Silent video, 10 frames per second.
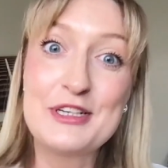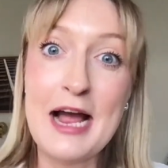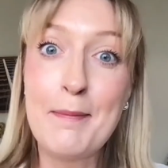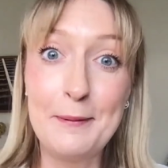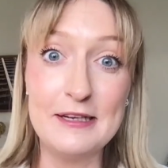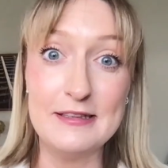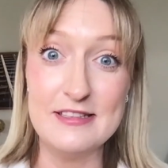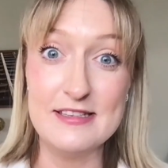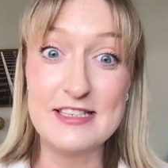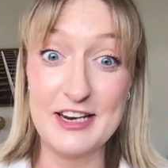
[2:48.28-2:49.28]
which
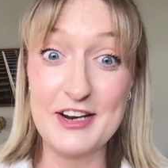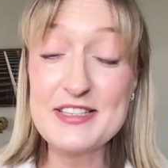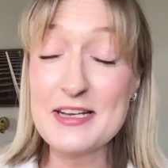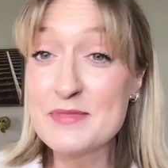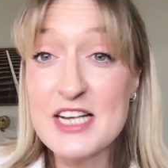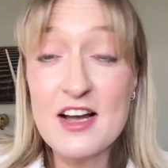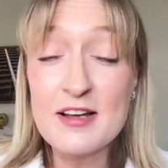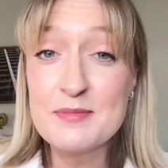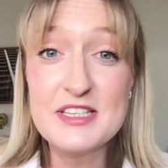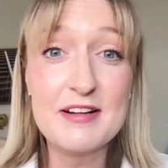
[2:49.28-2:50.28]
happens, you know,
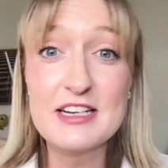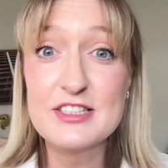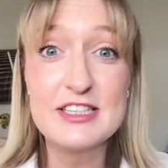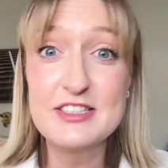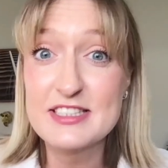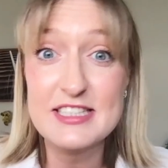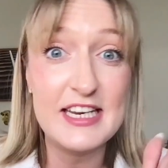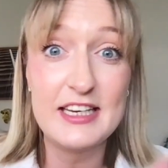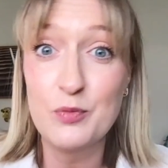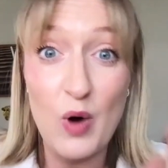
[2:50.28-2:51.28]
sometimes you actually just
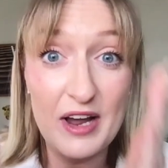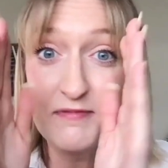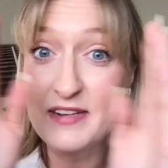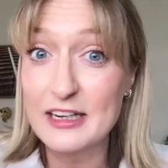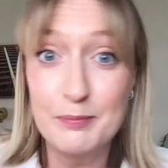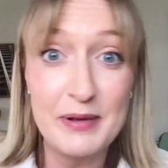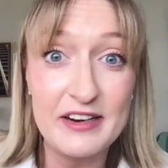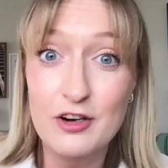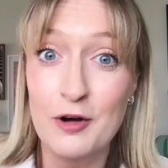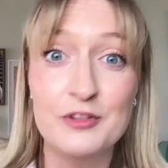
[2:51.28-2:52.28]
need one little bit
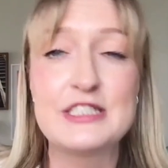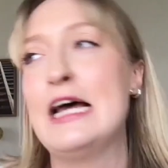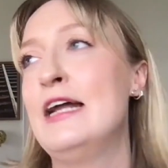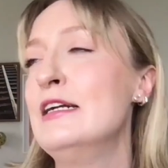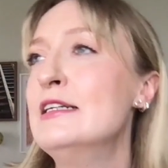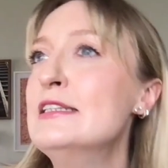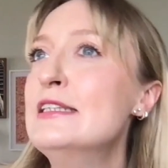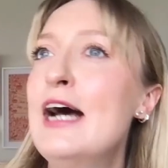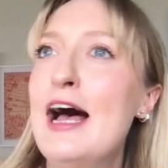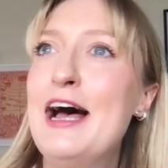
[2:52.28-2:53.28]
of content,
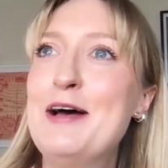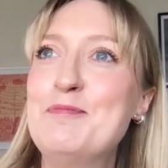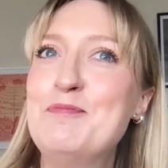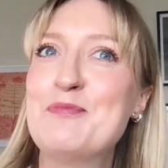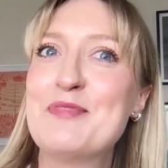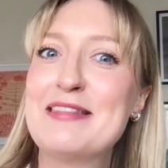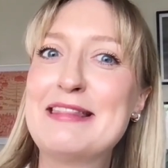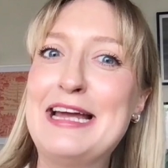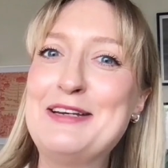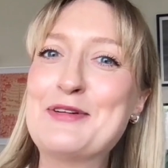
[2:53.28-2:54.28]
then
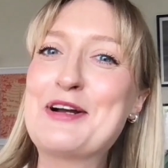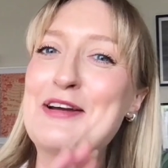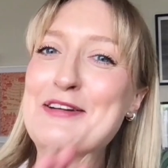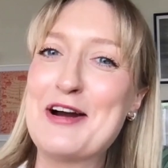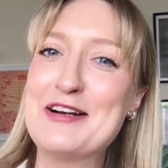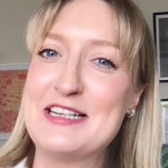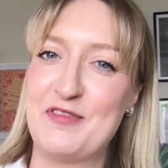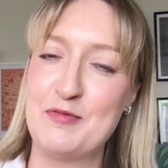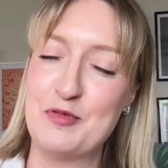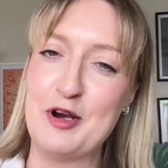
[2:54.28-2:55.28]
you're going a very
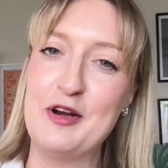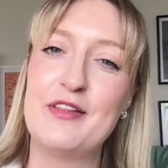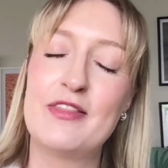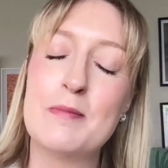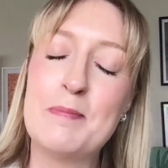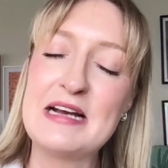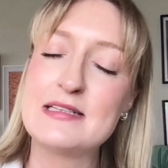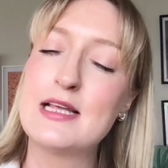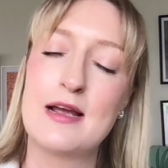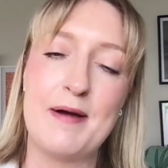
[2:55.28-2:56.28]
different route. The
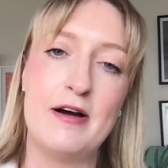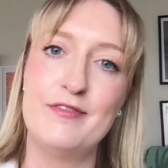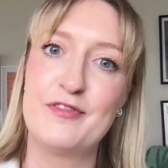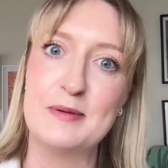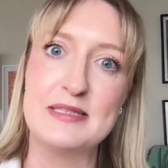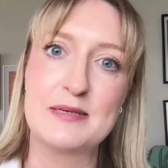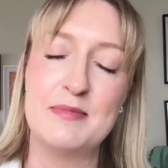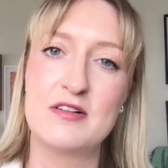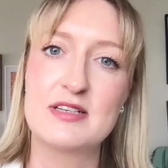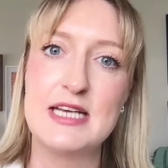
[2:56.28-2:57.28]
best thing about influencer
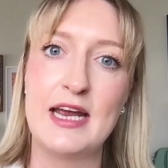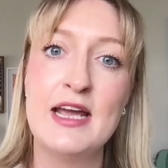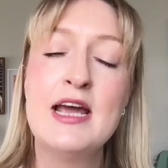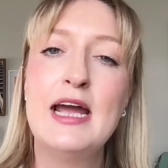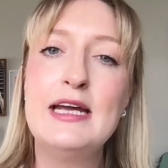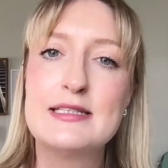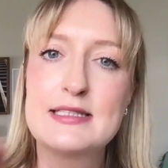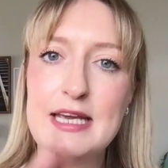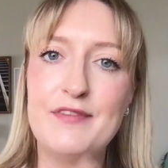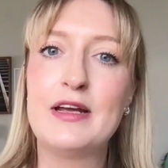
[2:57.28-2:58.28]
marketing is
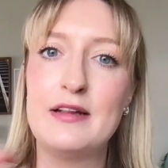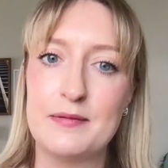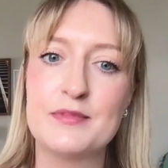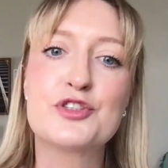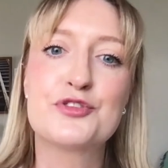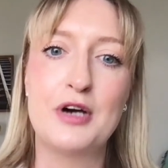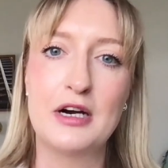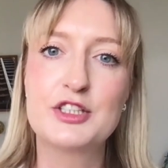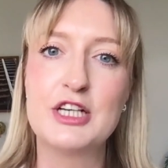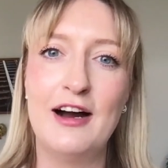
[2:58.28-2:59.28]
giving them the
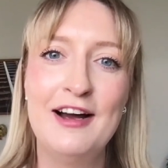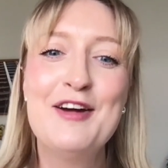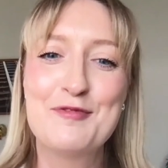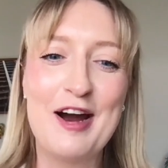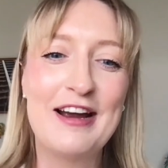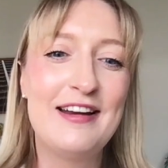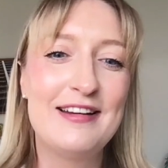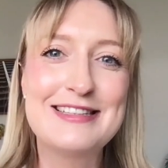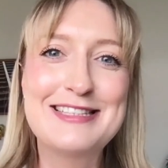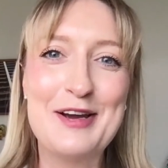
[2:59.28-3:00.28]
structure, right?
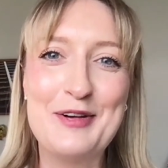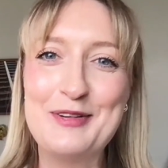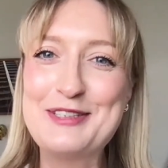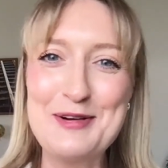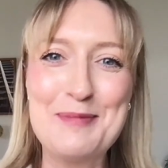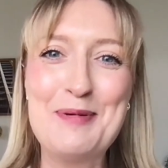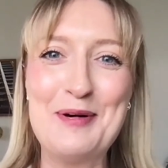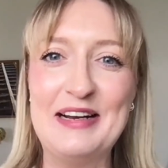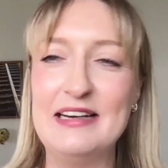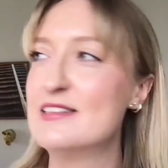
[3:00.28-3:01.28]
So to your
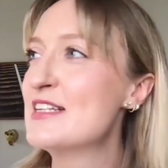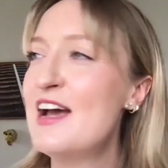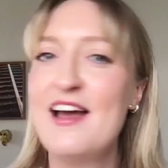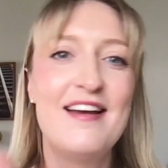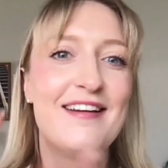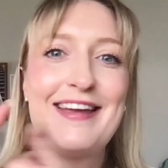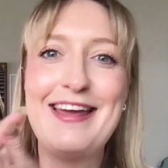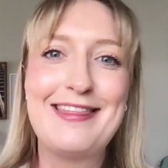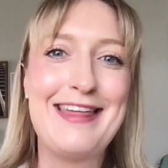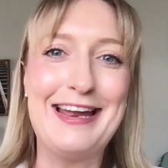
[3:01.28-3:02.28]
point, key
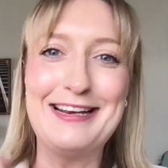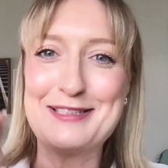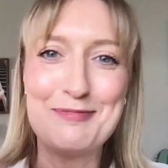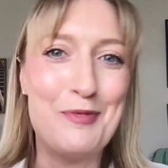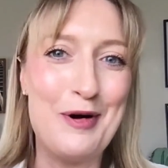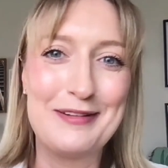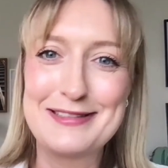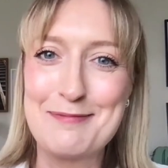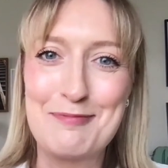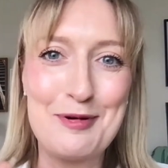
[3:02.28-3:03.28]
things, what's
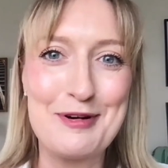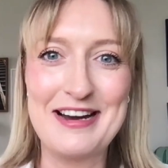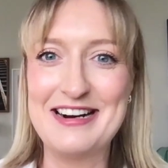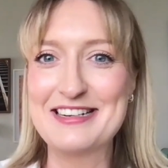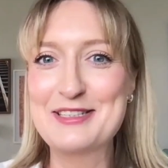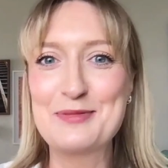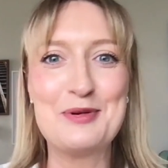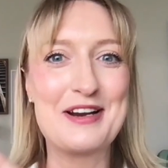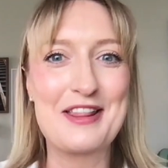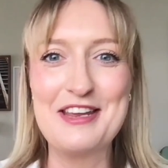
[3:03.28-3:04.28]
the product?
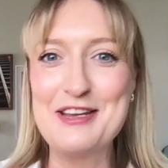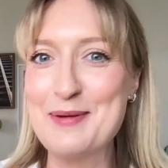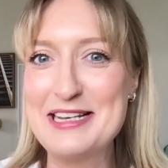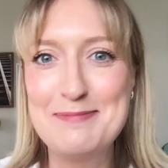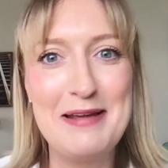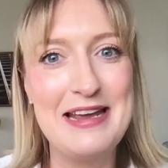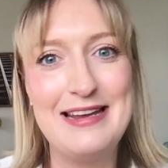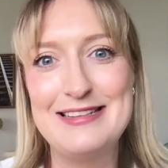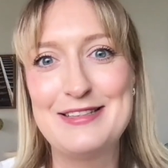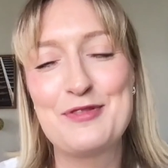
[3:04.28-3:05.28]
What are the
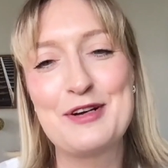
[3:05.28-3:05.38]
USPs, for